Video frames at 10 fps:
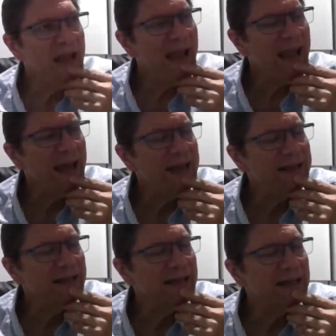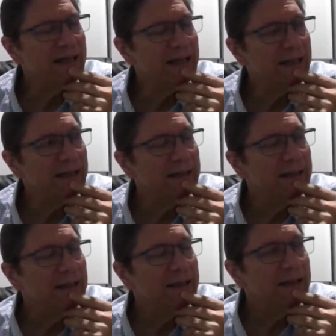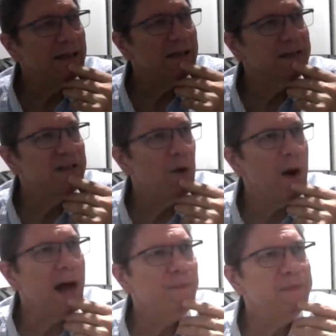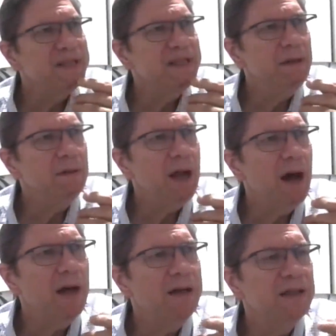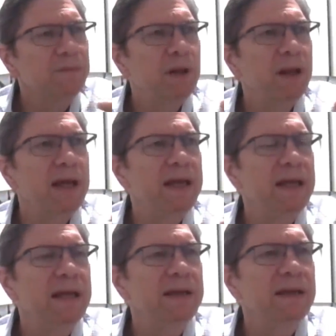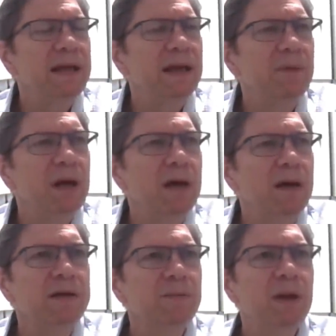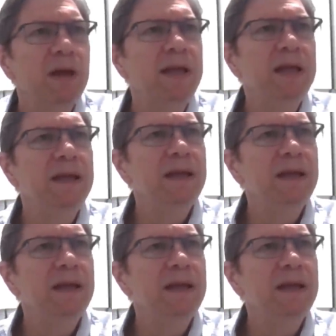And uh, so I'm still contemplating it and I'm contemplating